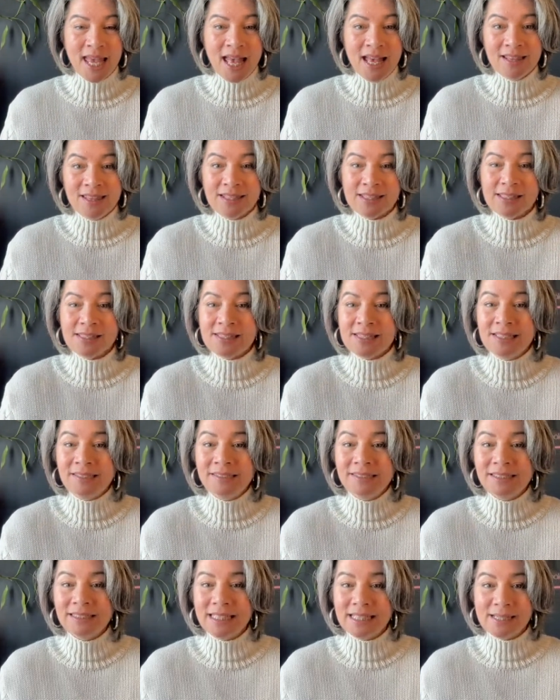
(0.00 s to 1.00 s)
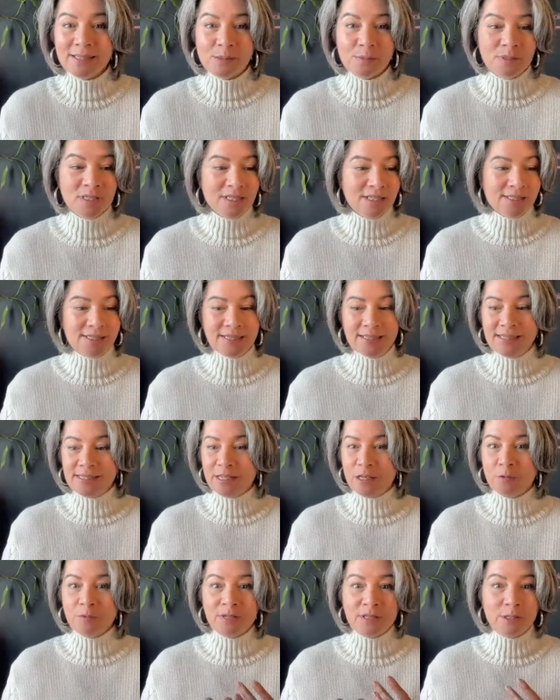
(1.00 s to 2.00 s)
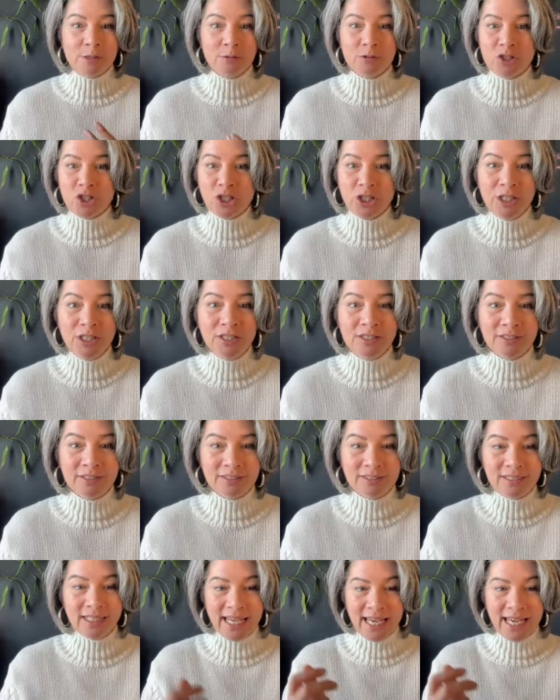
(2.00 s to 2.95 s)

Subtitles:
The stillness when you're sitting with your journal